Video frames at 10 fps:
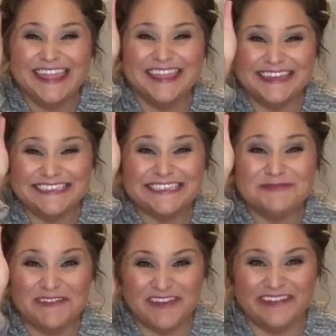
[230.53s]
This is
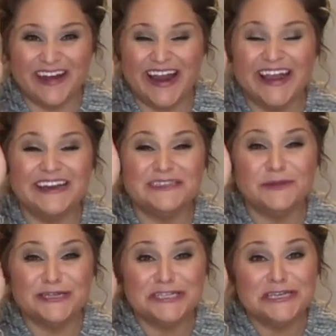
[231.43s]
my favorite, and
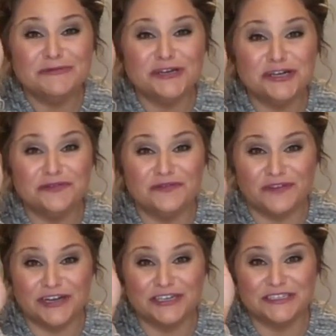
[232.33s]
especially when you're
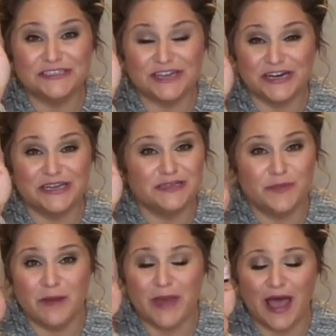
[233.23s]
first starting to
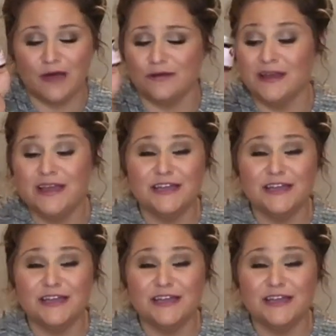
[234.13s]
pump out,